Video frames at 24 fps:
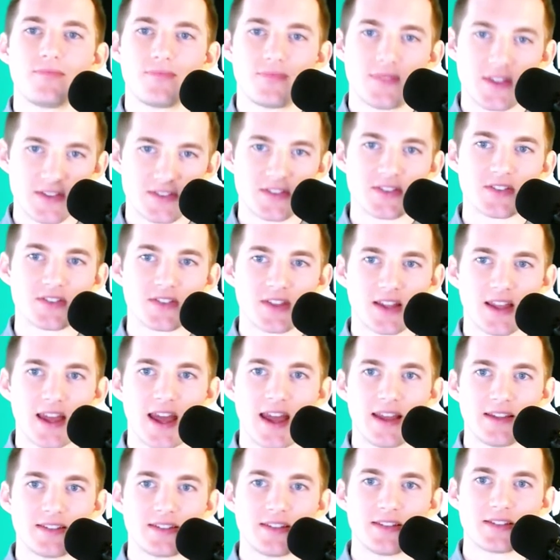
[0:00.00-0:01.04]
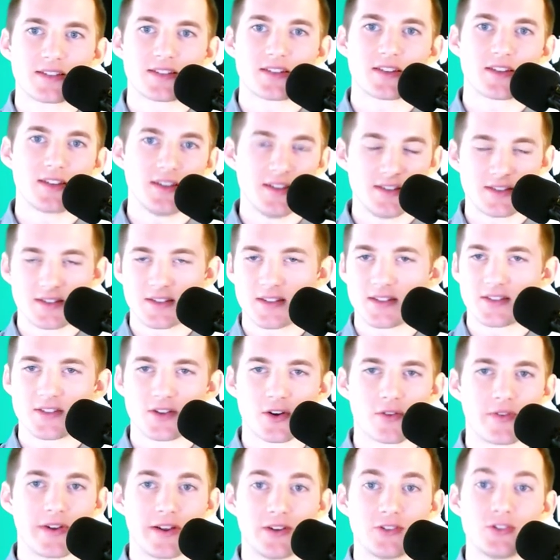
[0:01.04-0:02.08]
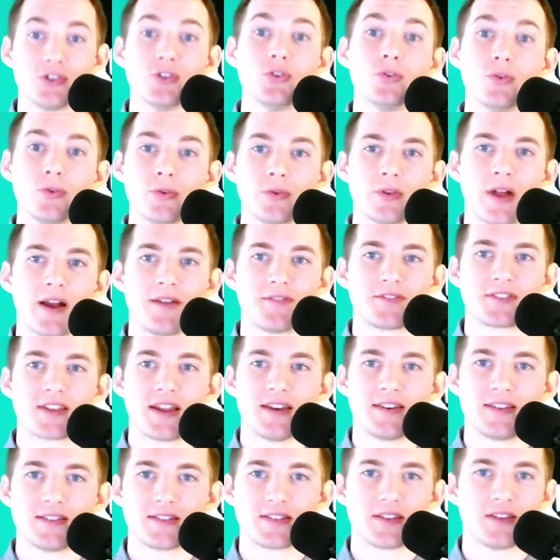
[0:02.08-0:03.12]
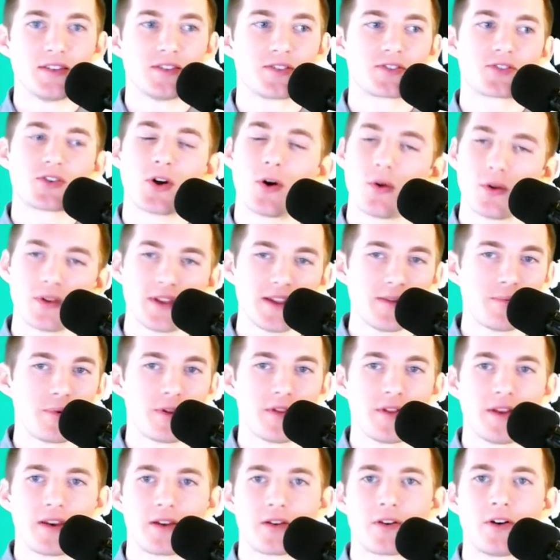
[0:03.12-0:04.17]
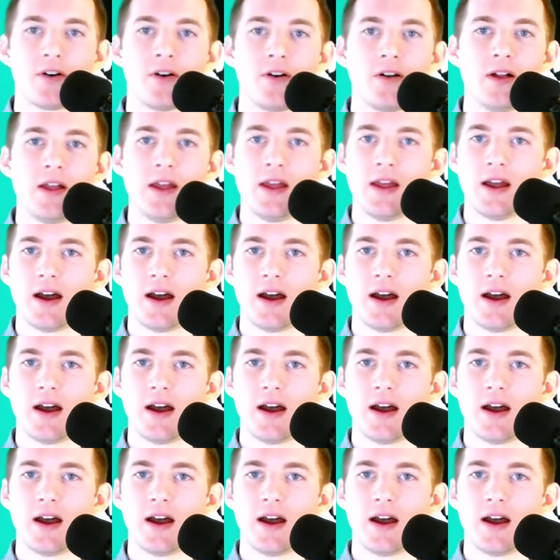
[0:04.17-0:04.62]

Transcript: this is the case. He's he's serving two life sentences, totally political.